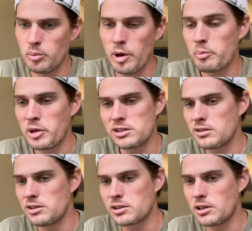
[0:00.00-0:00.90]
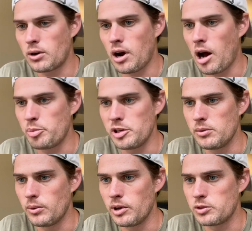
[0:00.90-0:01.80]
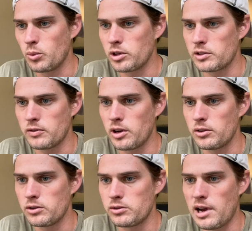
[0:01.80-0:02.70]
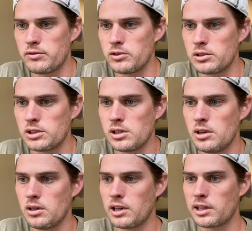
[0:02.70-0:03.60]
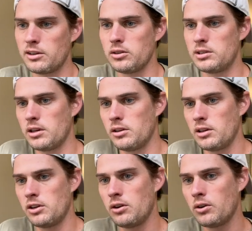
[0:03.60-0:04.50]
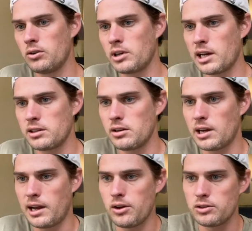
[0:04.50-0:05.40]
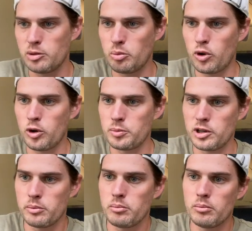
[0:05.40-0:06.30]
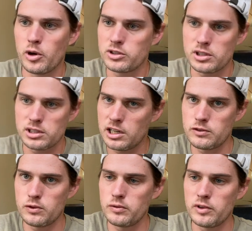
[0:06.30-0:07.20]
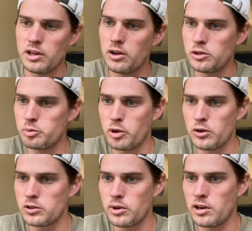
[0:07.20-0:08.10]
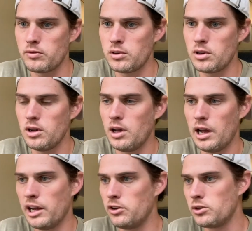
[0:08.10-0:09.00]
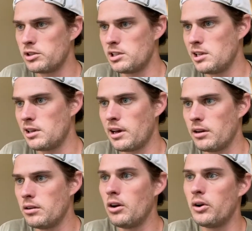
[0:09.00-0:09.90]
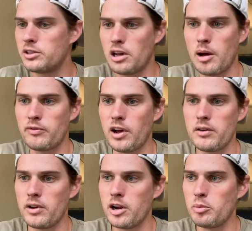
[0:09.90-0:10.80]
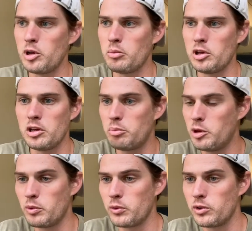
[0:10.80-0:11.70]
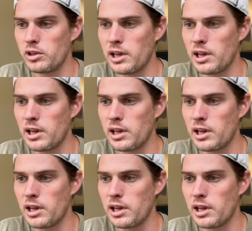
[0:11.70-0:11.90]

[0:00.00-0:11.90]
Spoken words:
but basically just go copy what's worked for other travelers. Like you go look at their accounts and pull up their most successful videos, posts, whatever, and you'll see that a top 5 Airbnb, people really